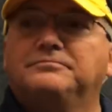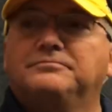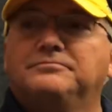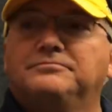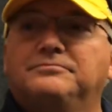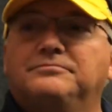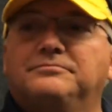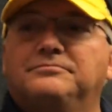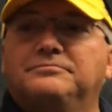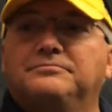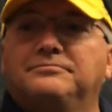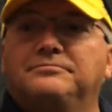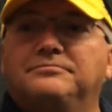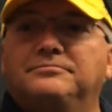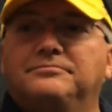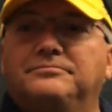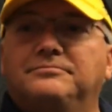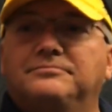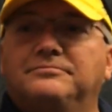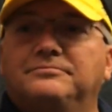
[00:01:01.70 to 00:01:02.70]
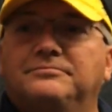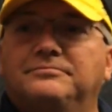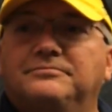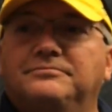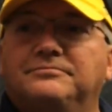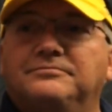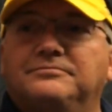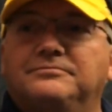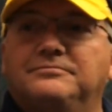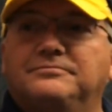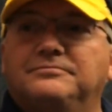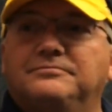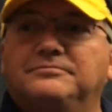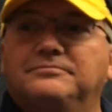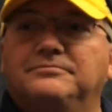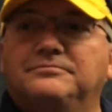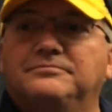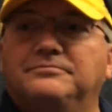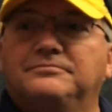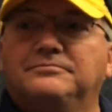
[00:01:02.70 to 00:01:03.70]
(silent)